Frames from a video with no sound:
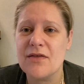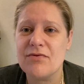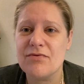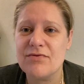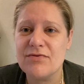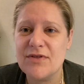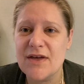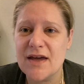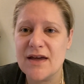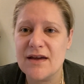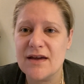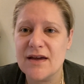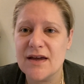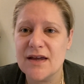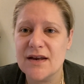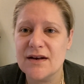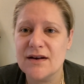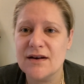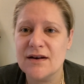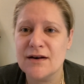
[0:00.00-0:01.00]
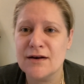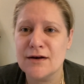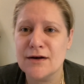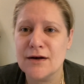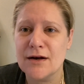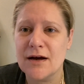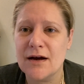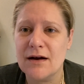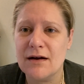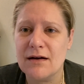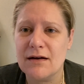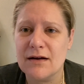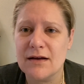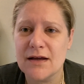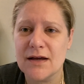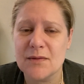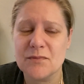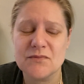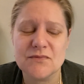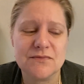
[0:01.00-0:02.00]
Then I
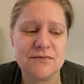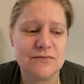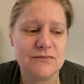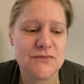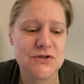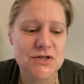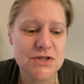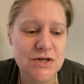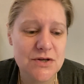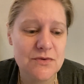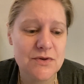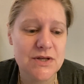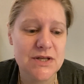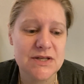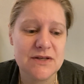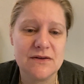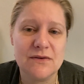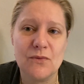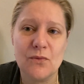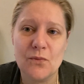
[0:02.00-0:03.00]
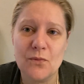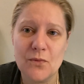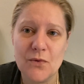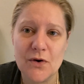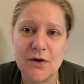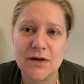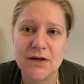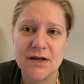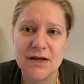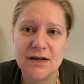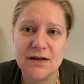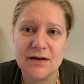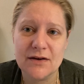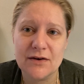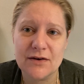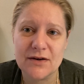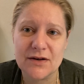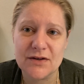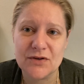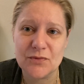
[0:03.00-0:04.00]
am slowly working
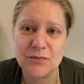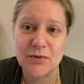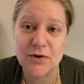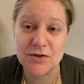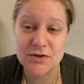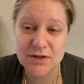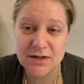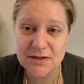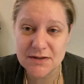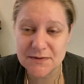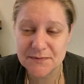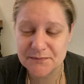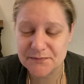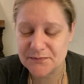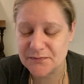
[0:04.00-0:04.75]
on a new project,